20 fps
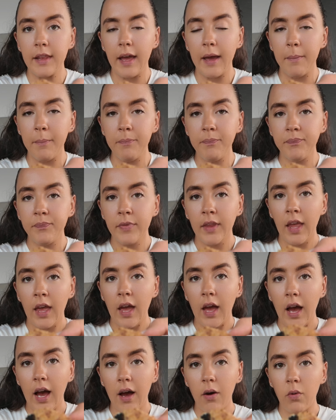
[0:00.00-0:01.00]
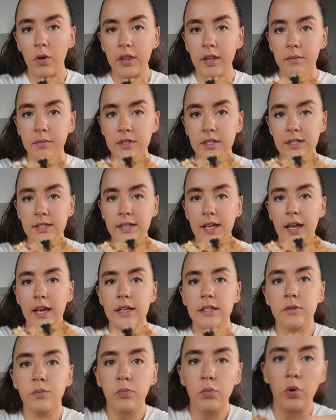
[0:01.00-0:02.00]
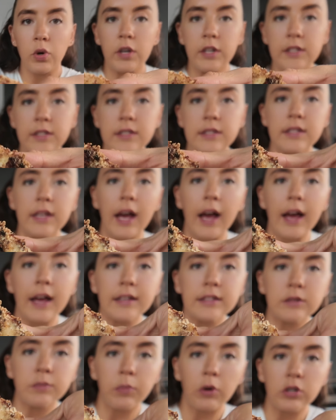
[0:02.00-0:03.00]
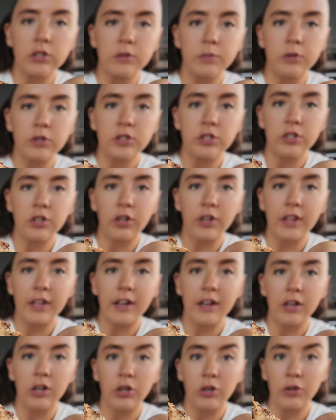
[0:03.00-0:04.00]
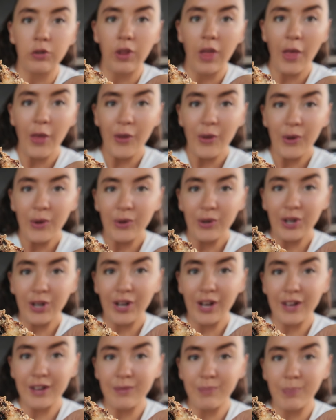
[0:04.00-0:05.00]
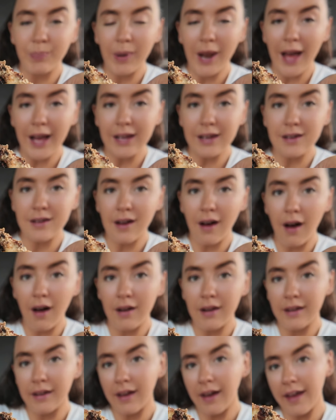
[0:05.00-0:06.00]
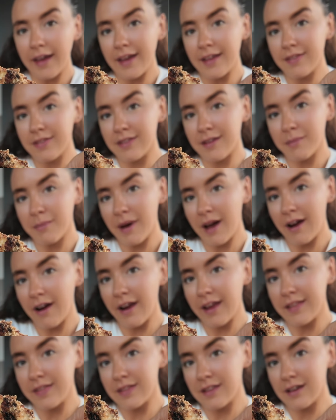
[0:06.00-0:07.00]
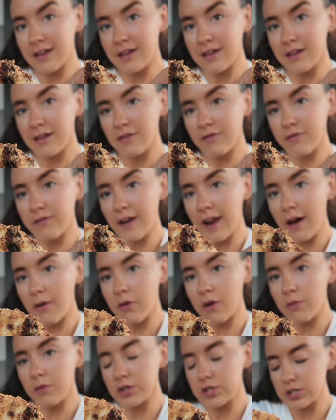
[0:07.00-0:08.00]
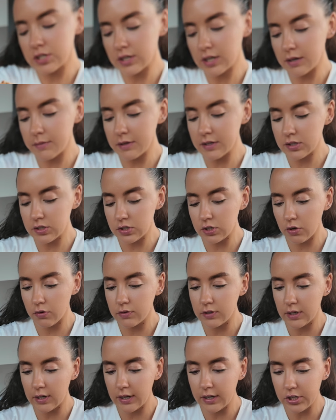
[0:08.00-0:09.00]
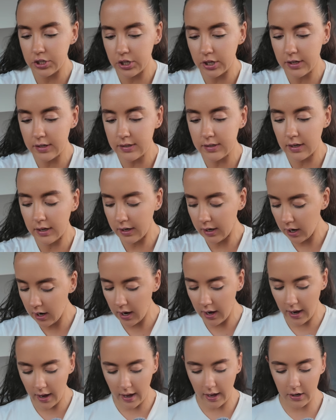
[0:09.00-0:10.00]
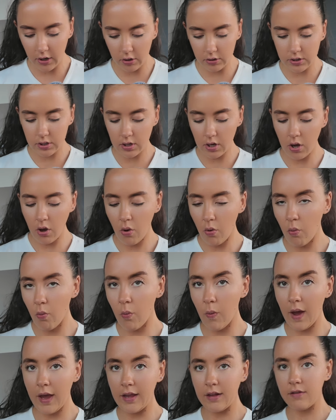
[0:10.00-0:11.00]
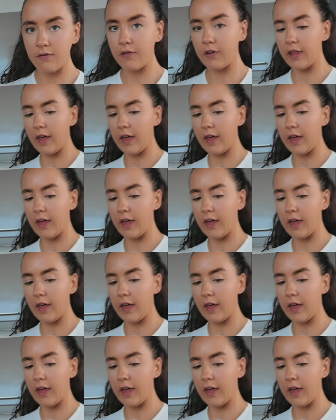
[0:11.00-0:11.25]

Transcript: them, I want them to stay as moist as possible. So you got their little black garlic in the flour, which is going to be so delicious. I cannot wait for